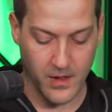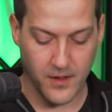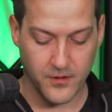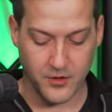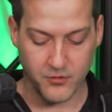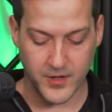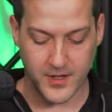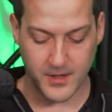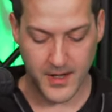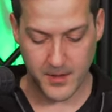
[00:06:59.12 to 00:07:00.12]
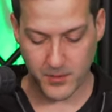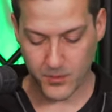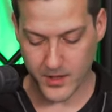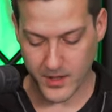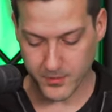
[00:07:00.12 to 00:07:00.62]
And the green cable
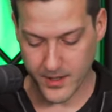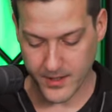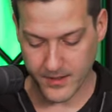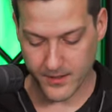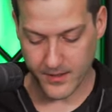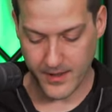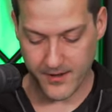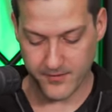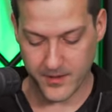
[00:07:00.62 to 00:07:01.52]
we're going to plug into the left